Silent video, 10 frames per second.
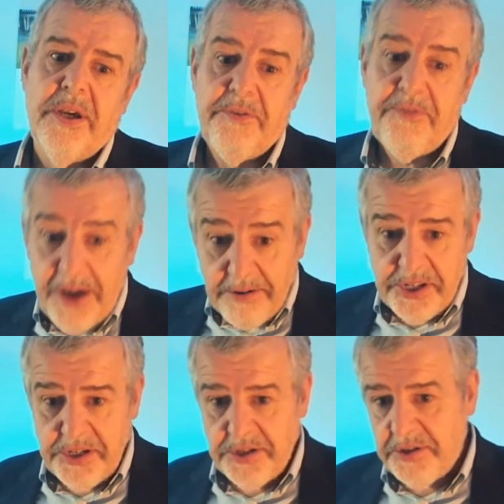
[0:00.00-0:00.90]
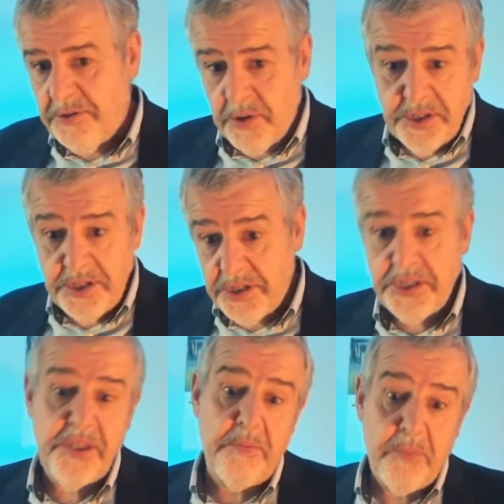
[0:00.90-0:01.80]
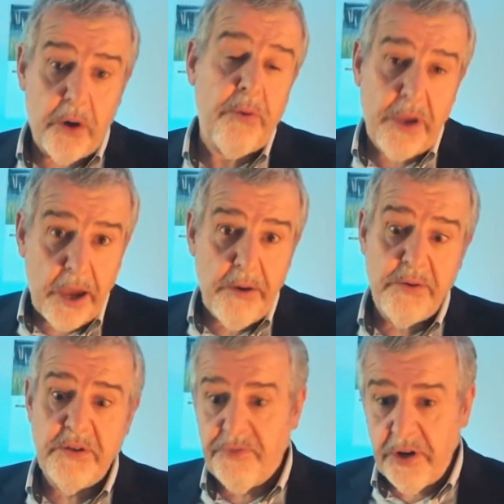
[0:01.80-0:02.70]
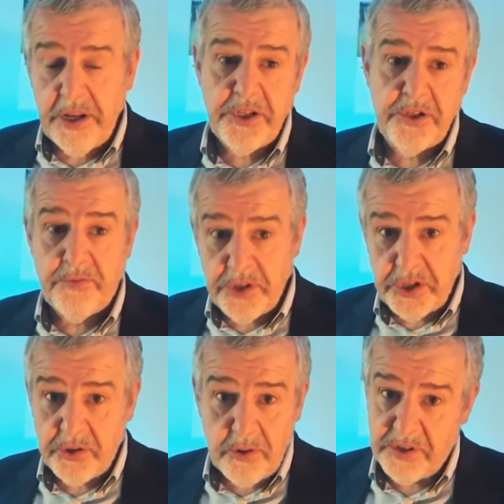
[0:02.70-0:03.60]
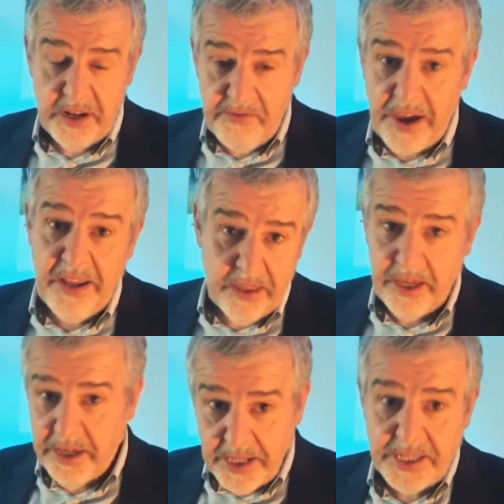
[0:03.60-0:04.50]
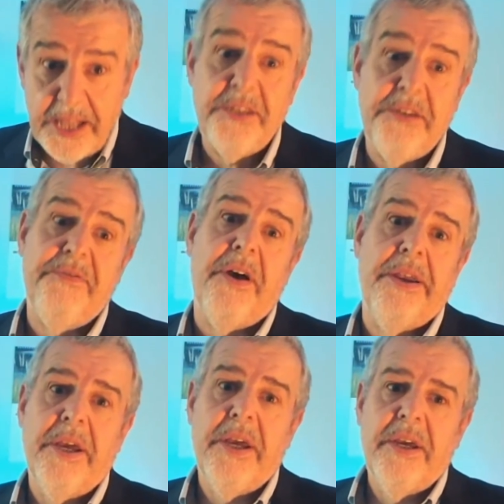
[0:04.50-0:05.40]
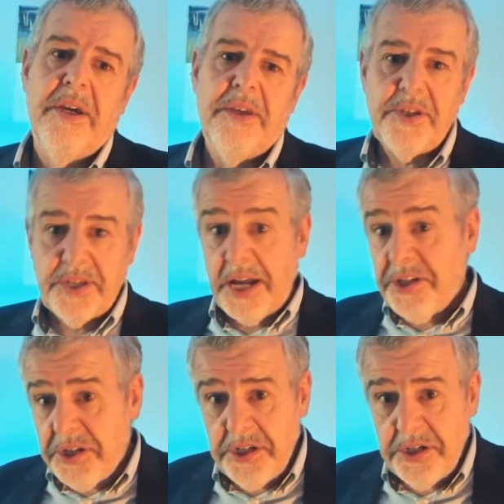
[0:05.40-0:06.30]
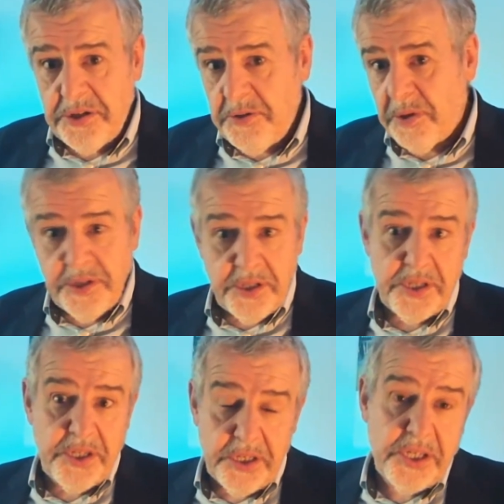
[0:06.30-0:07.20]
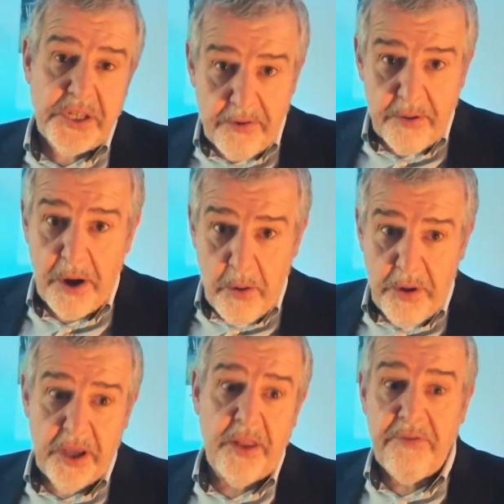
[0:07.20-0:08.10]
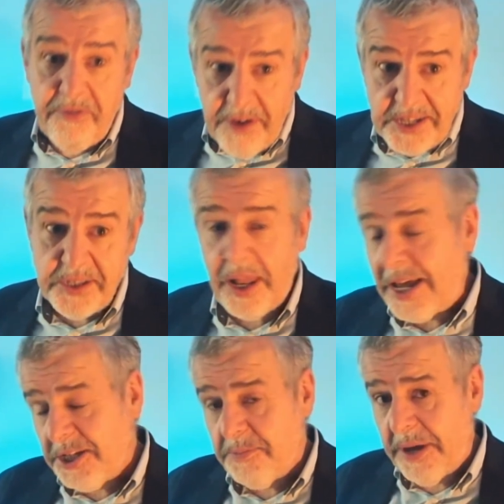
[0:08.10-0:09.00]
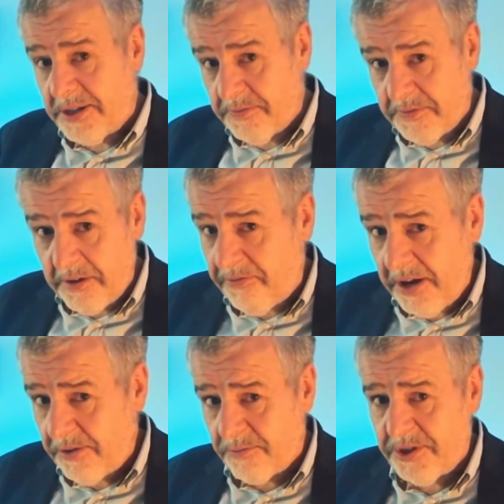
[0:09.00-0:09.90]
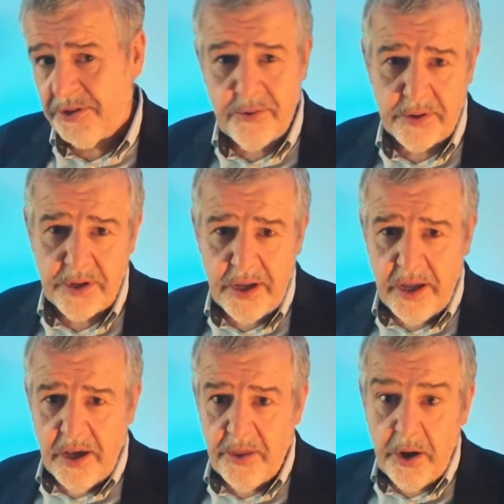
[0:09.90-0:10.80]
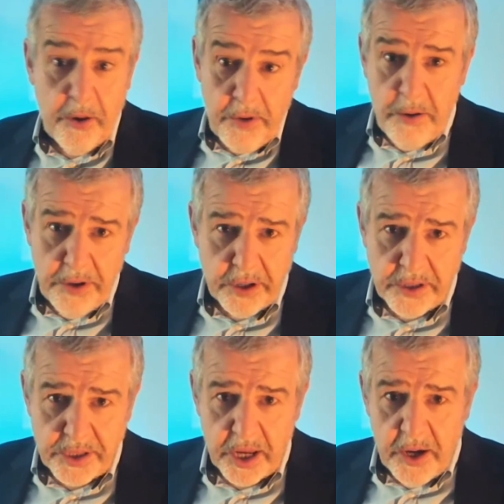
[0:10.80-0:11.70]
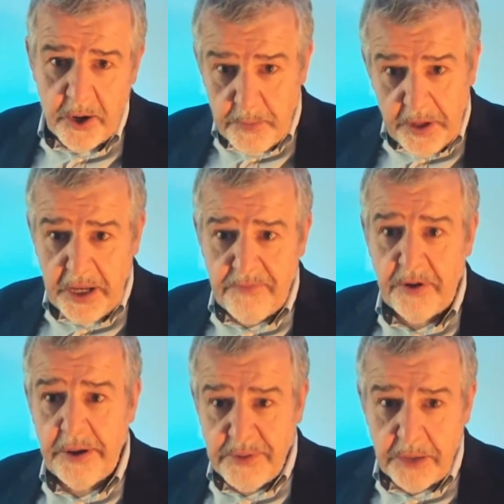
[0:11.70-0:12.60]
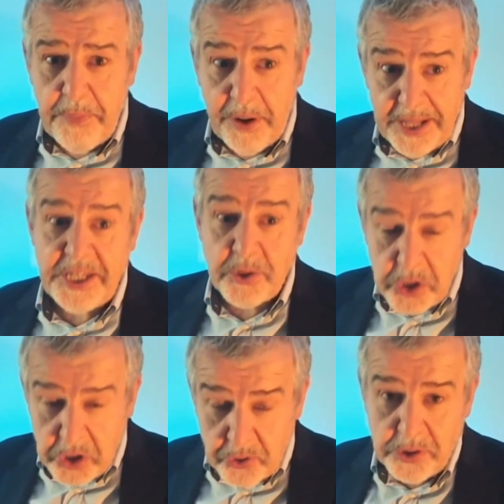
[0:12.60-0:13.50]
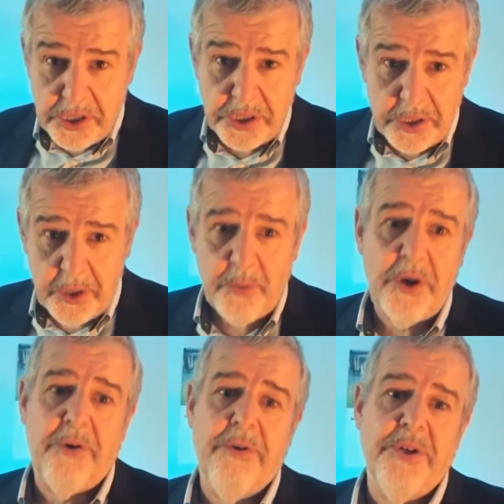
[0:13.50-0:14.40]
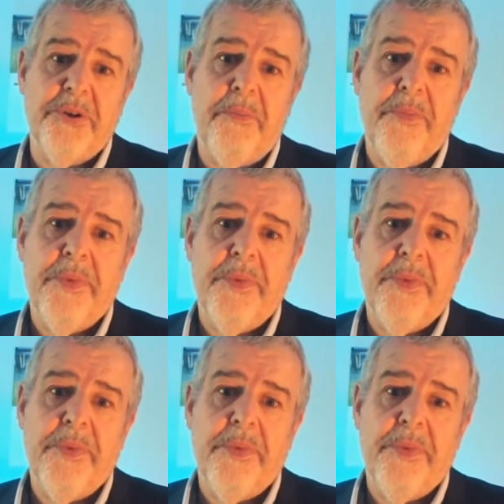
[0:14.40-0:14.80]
The Pharisees, who wanted to see the moral codes of religion restored and, if anything, intensified. The Sadducees, who wanted to see the ceremonial and the festal aspects of their faith restored. The Herodians, who believed that it was the political structures that were crucial.